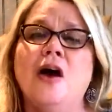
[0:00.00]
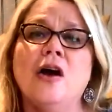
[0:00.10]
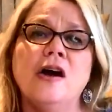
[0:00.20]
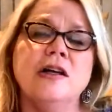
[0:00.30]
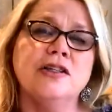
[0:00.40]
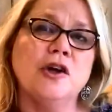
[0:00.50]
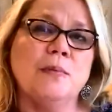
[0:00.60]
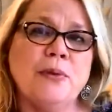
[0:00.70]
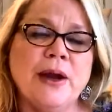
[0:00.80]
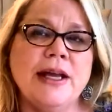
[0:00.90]
are going to
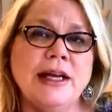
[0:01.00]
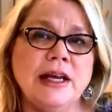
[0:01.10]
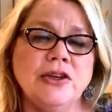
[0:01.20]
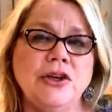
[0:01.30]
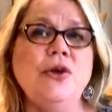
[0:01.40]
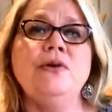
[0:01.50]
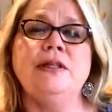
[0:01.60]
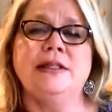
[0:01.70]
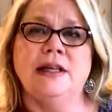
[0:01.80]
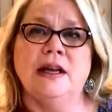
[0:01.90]
start praying in
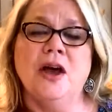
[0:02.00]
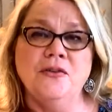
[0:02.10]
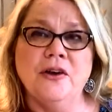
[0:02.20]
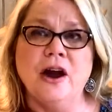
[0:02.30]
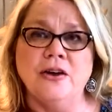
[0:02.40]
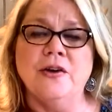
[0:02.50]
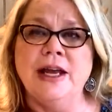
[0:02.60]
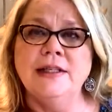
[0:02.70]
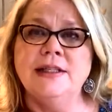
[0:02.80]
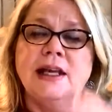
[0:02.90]
unison over our
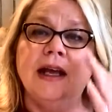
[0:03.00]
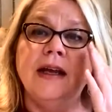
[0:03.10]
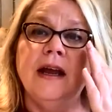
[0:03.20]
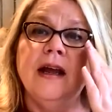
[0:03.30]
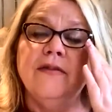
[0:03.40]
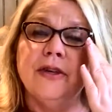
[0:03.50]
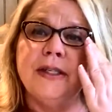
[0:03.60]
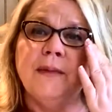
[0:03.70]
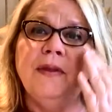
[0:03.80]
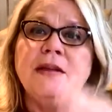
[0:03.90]
grandson for
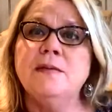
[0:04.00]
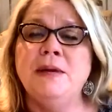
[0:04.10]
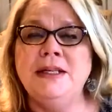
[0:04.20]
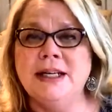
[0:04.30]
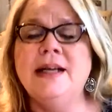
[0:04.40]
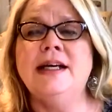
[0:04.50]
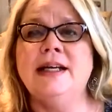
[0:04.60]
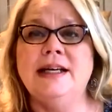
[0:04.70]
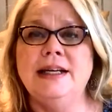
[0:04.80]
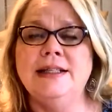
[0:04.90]
something to be done
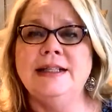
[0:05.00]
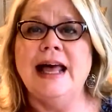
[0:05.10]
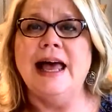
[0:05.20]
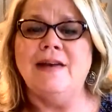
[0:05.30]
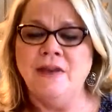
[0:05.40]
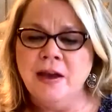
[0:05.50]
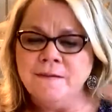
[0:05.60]
in his life.